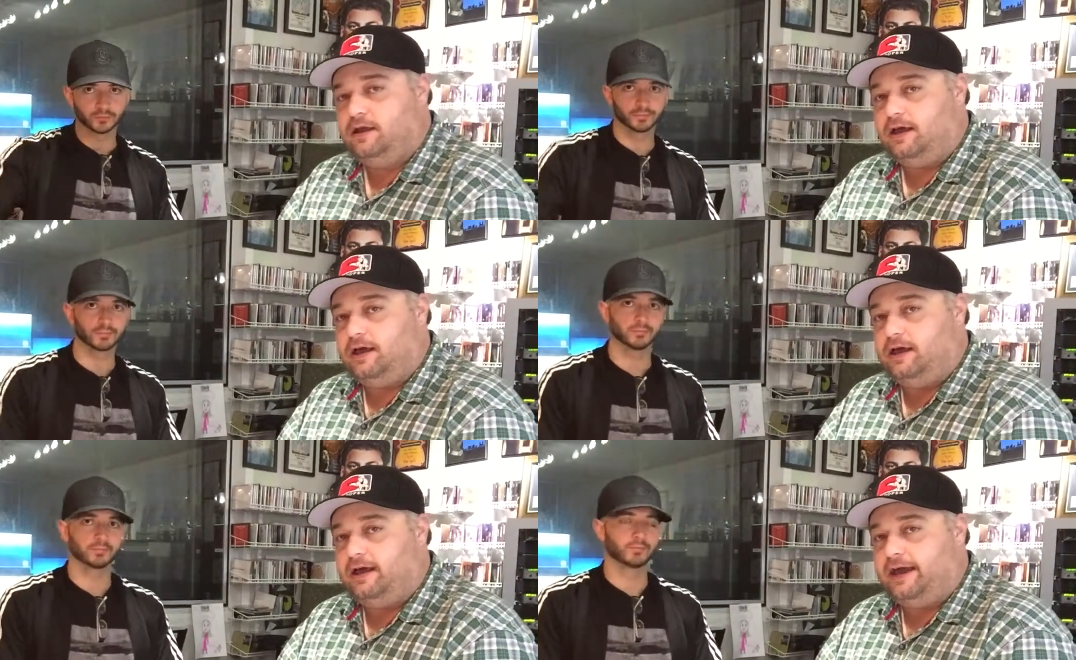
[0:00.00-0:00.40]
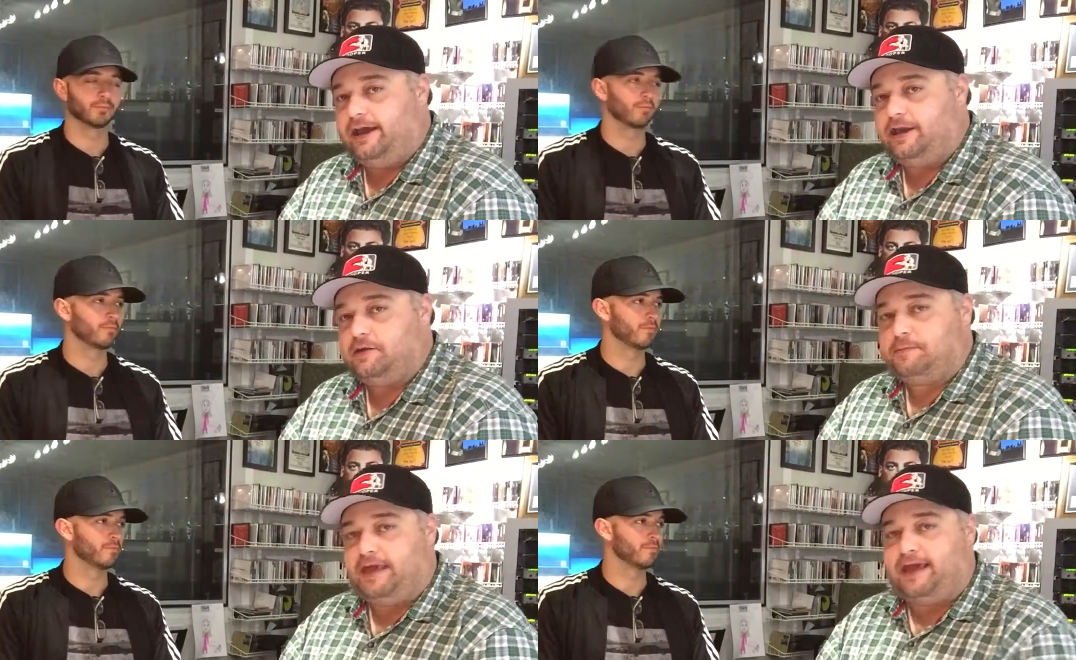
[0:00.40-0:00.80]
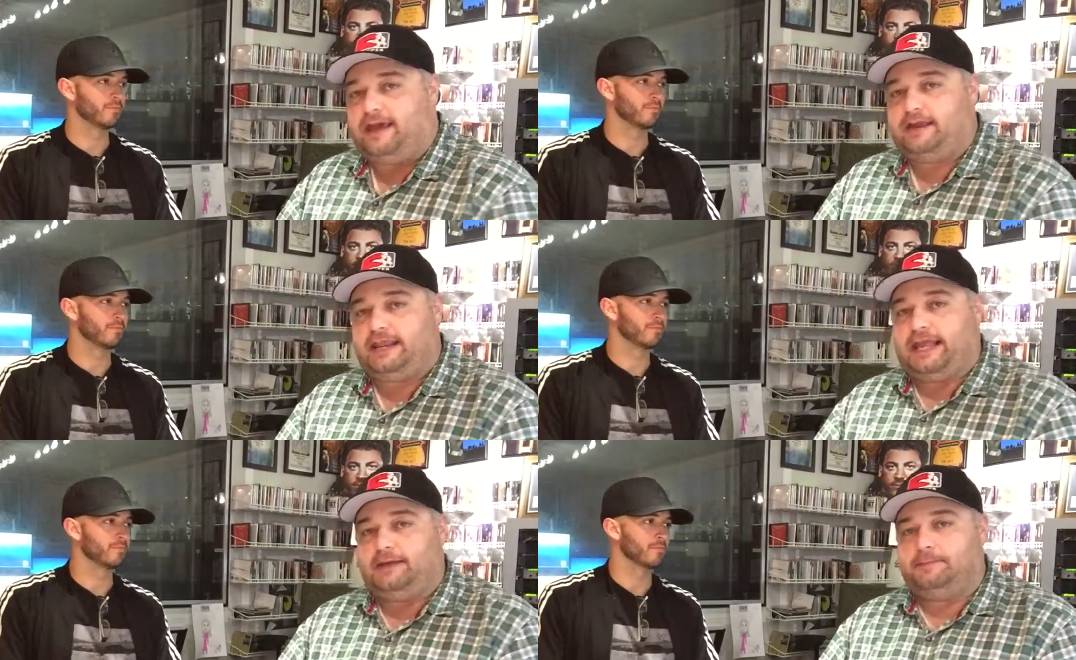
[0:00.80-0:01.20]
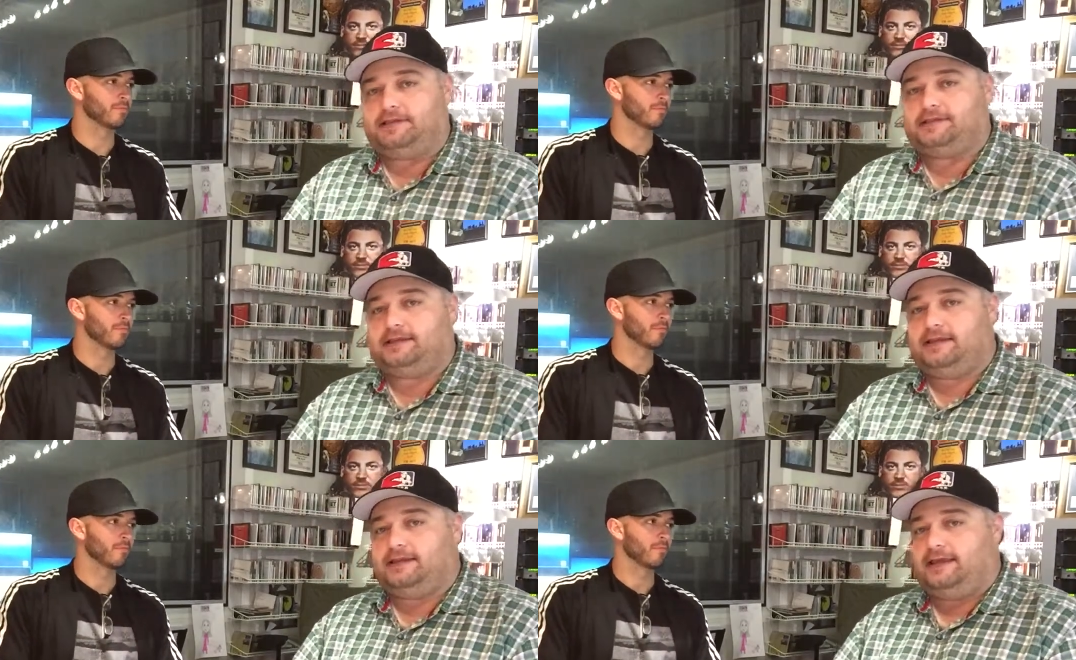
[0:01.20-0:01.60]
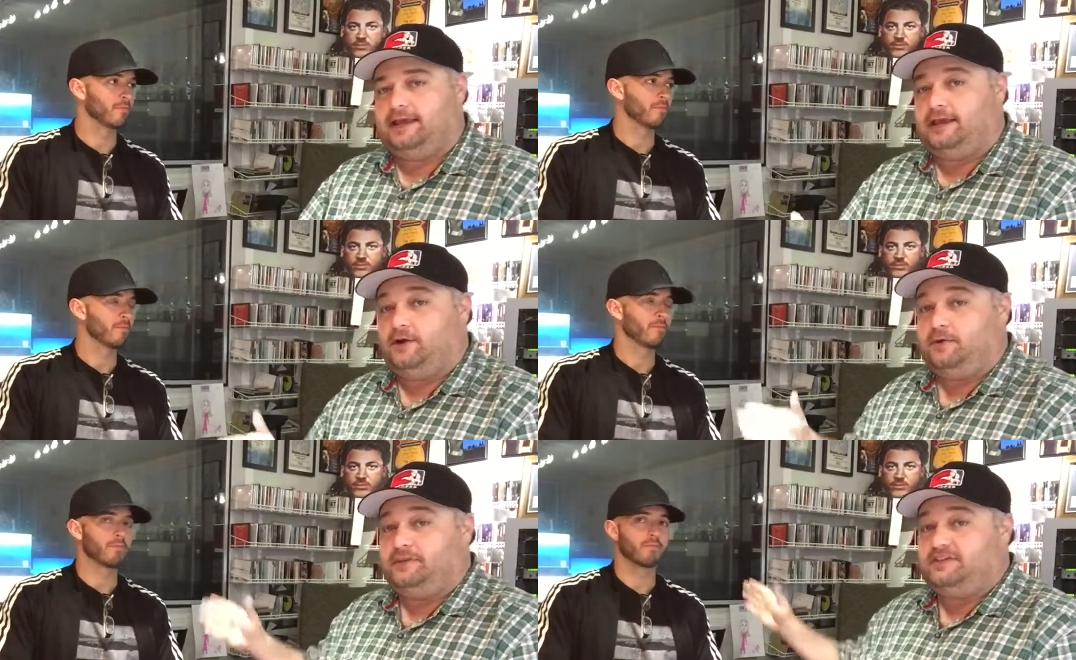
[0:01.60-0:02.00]
Speaker 1: Uh, I am at Hamby San
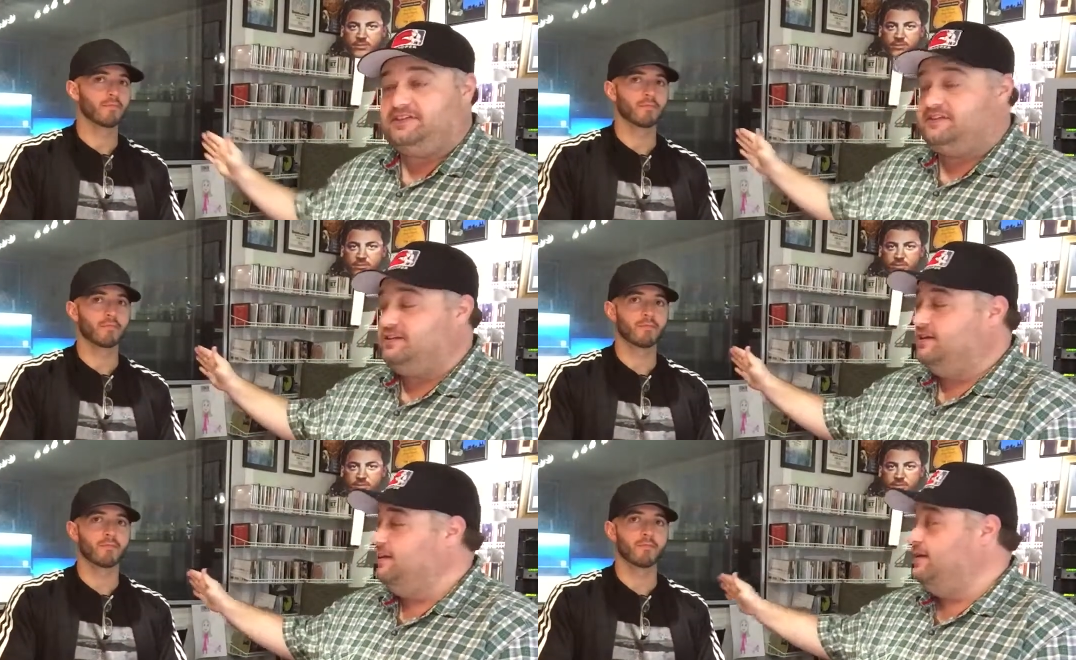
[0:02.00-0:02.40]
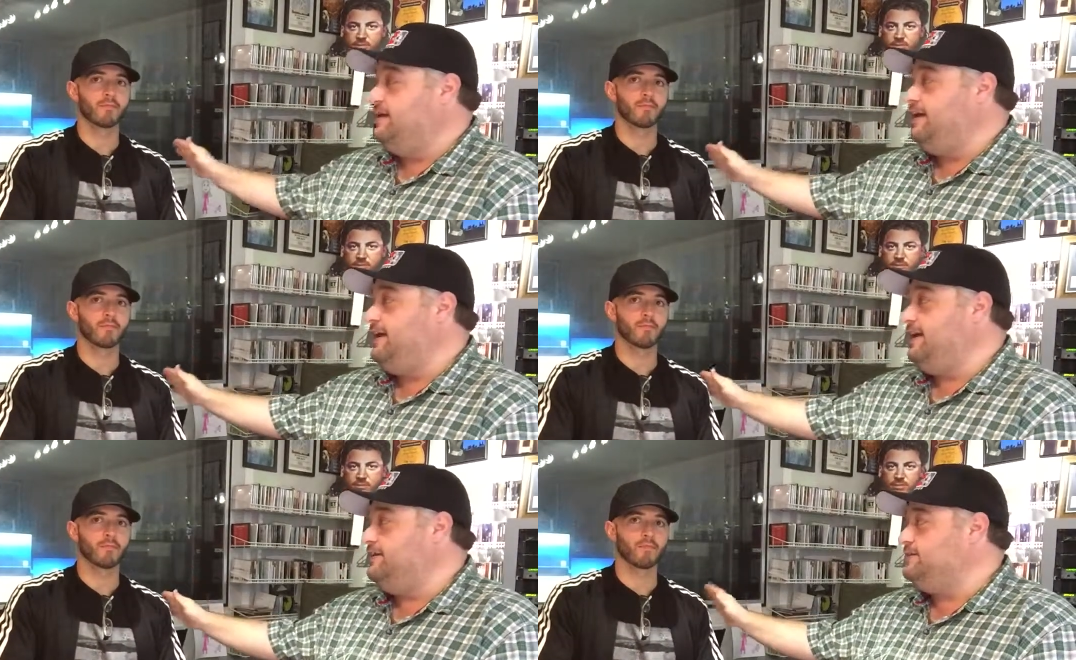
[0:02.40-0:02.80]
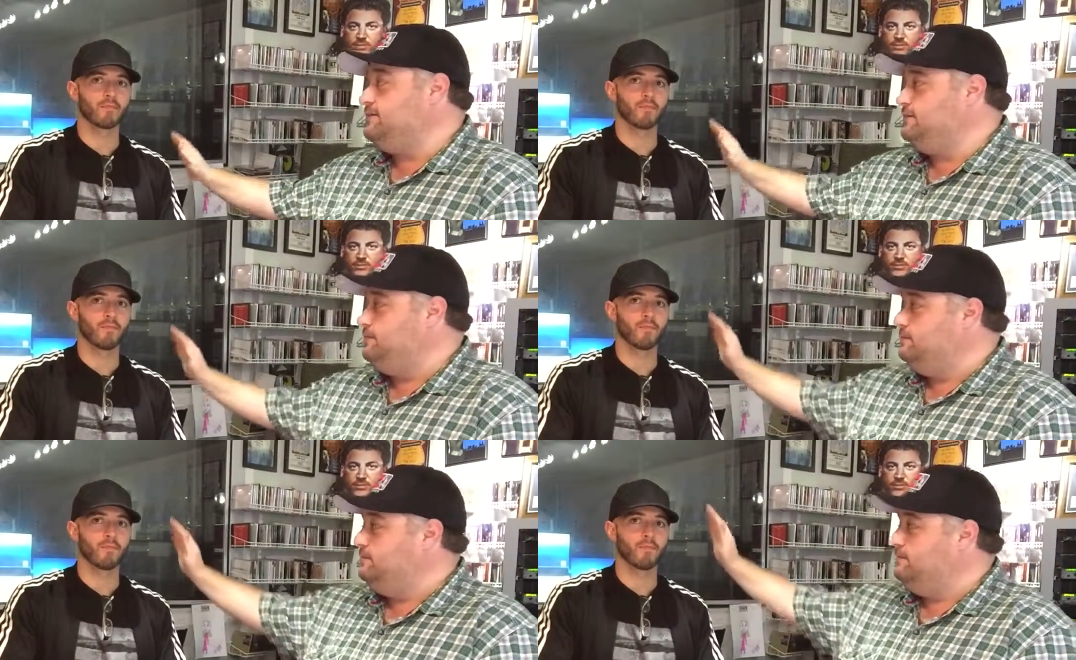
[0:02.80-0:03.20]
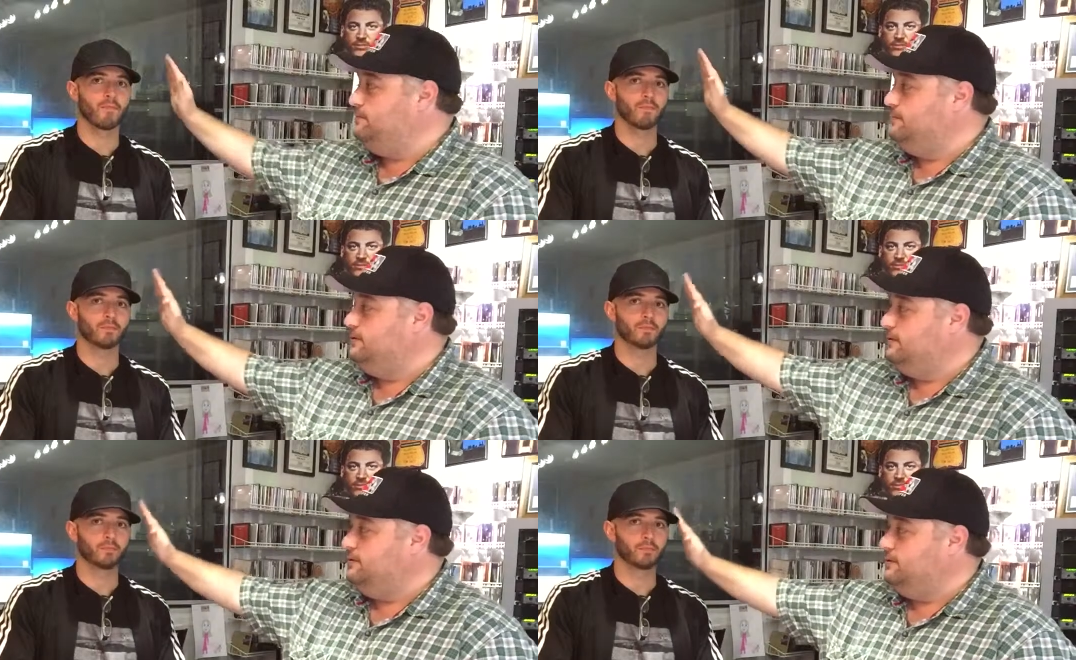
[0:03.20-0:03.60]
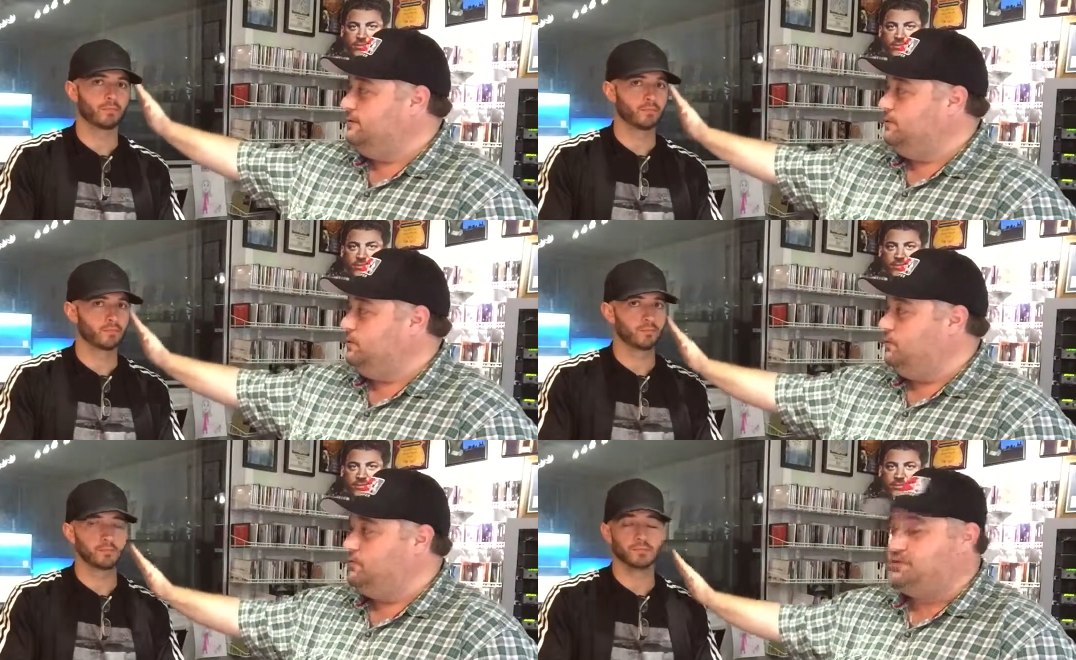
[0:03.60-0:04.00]
Diego, and this handsome,
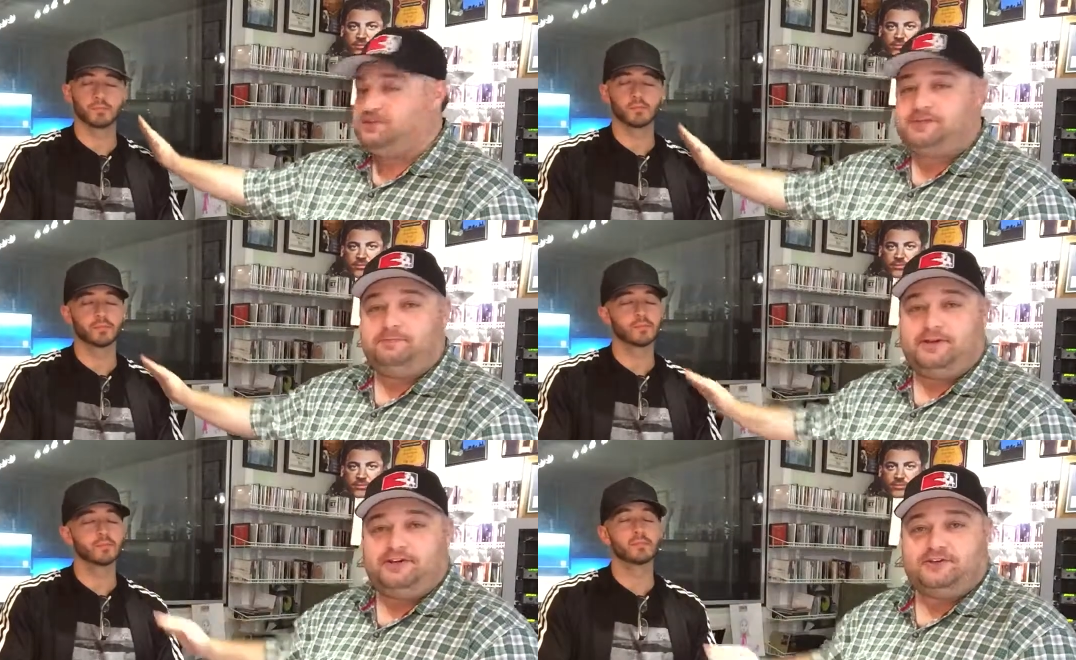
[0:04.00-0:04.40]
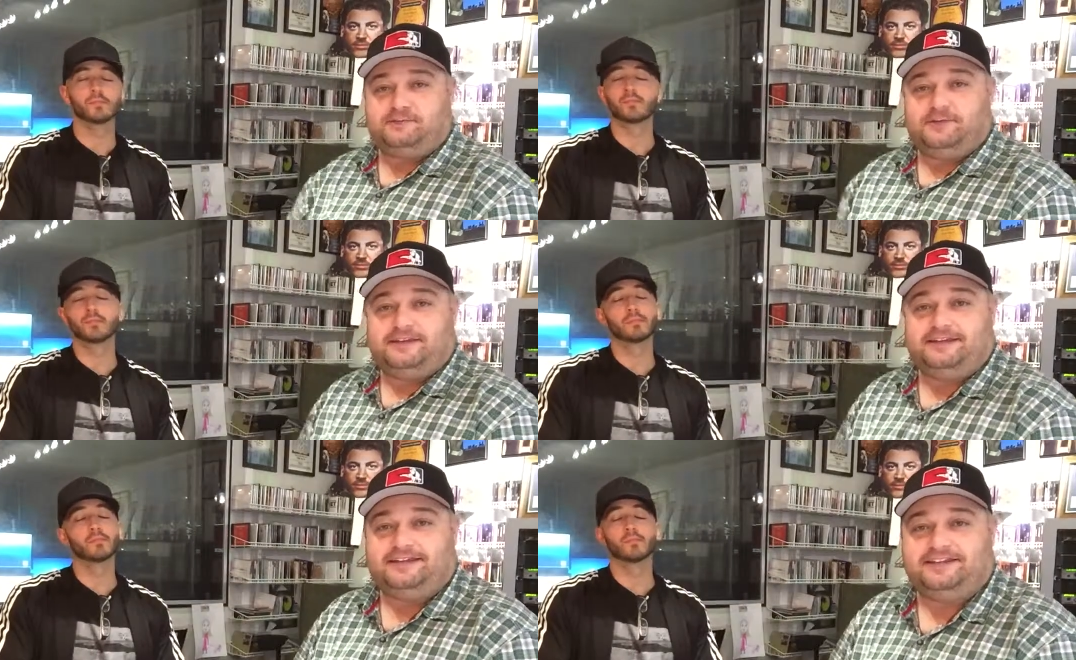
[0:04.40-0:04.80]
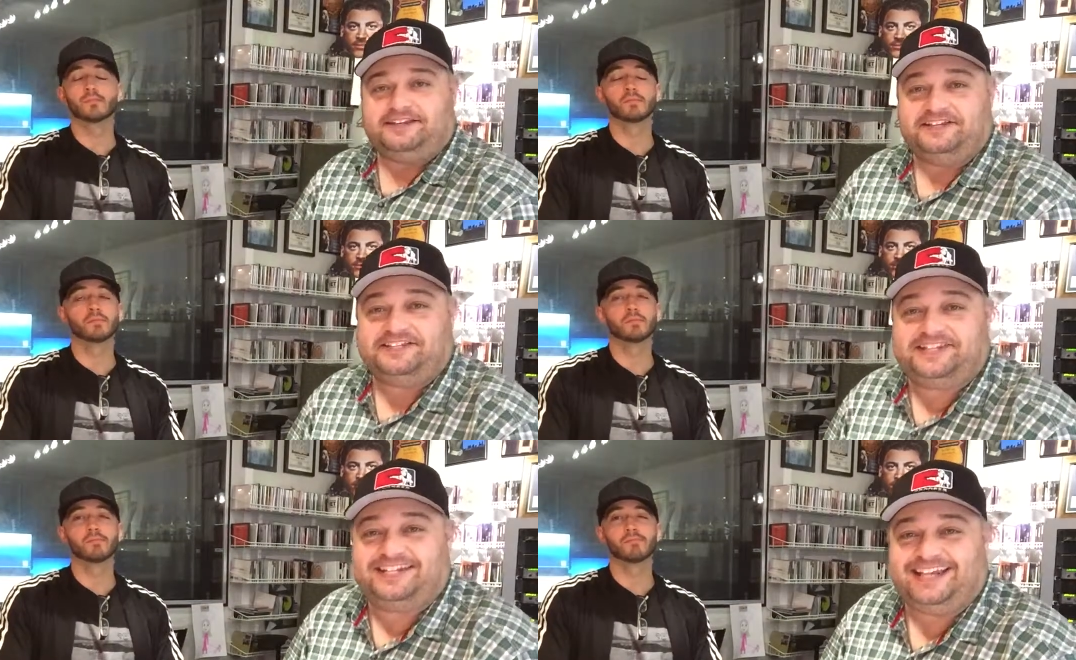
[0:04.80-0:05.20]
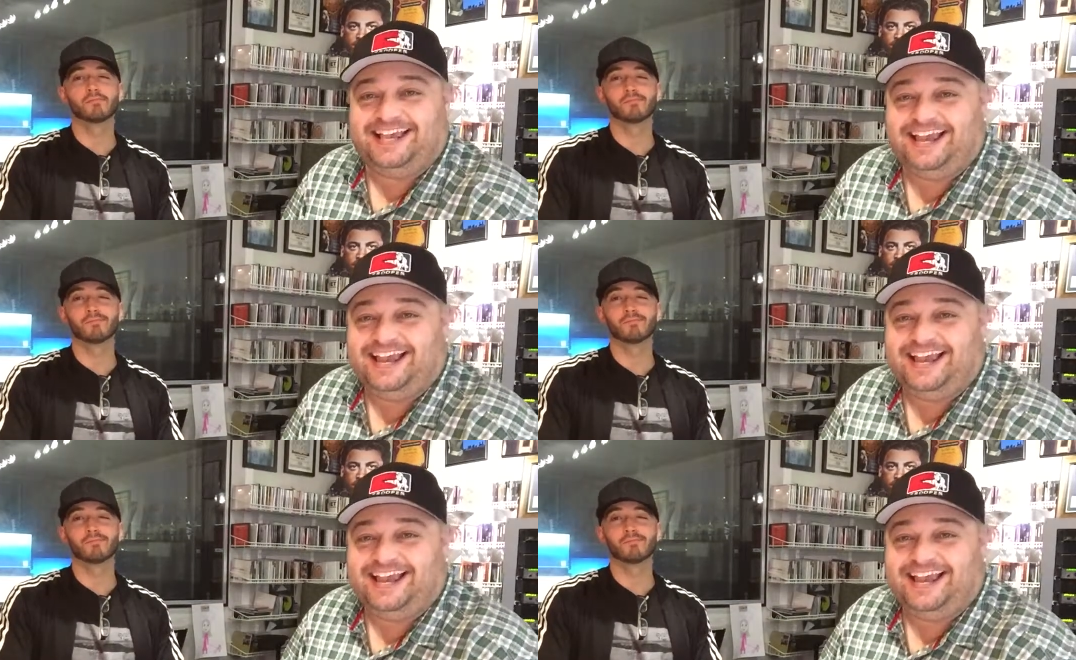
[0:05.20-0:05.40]
gorgeous specimen is